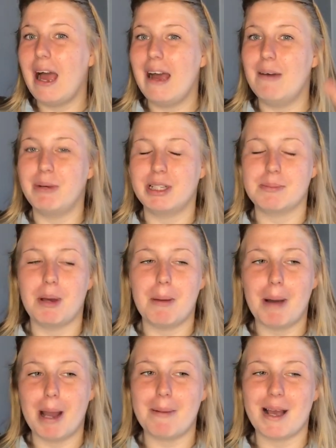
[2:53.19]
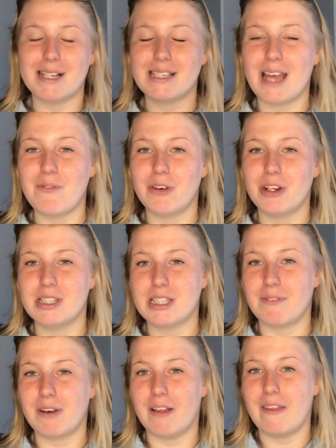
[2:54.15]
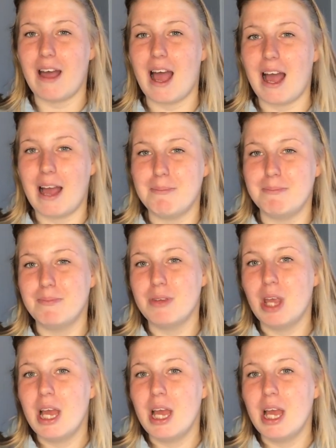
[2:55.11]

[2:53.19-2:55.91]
and we had to put a bike back together and stuff like that, and